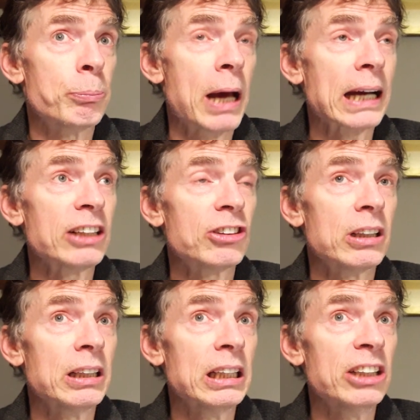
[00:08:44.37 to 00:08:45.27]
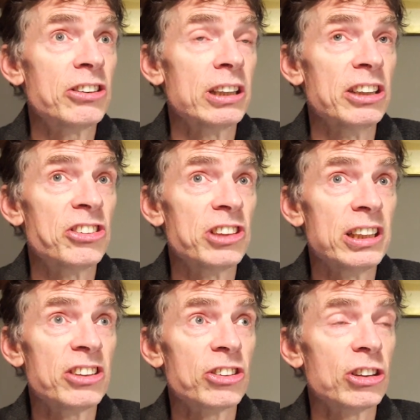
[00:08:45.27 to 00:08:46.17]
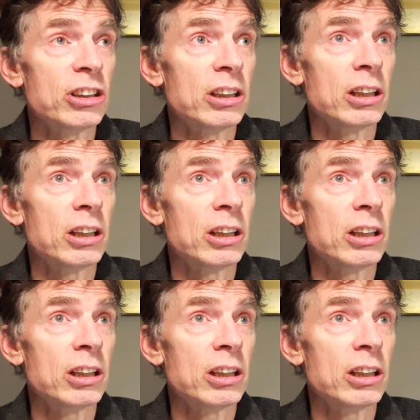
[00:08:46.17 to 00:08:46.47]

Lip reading: Parkinson is a disease